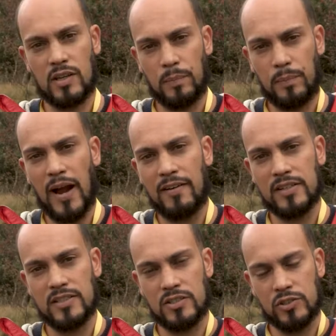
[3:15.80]

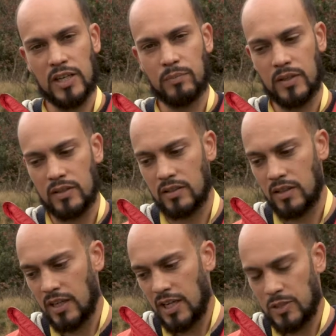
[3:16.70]
comparator treatment.
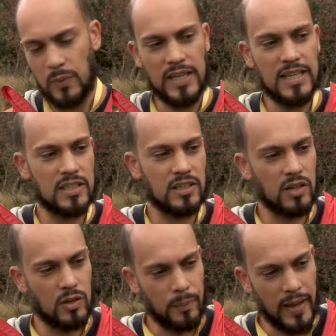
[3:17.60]
So we need to
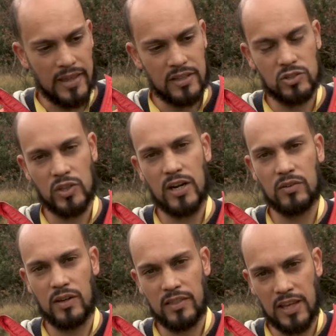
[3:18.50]
compare the
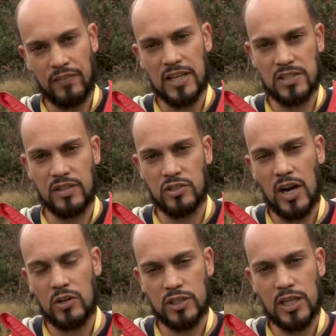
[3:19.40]
effects of the
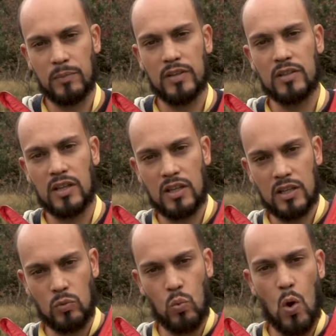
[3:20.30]
drought treatment,
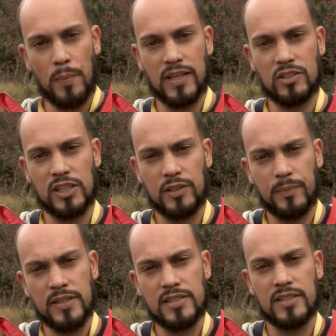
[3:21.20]
the warming
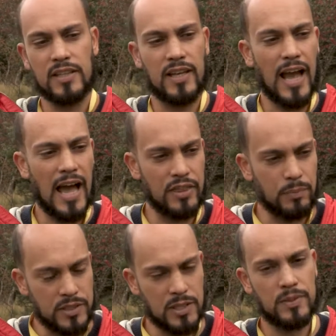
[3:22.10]
treatment, and the
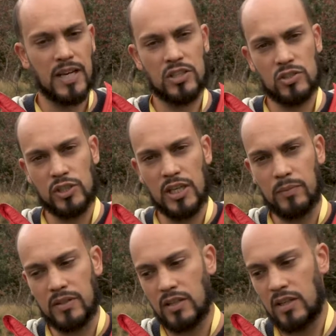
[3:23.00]
precipitation
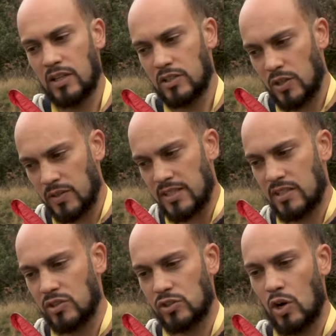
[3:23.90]
treatment to these
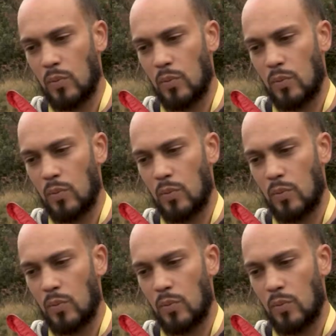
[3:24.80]
control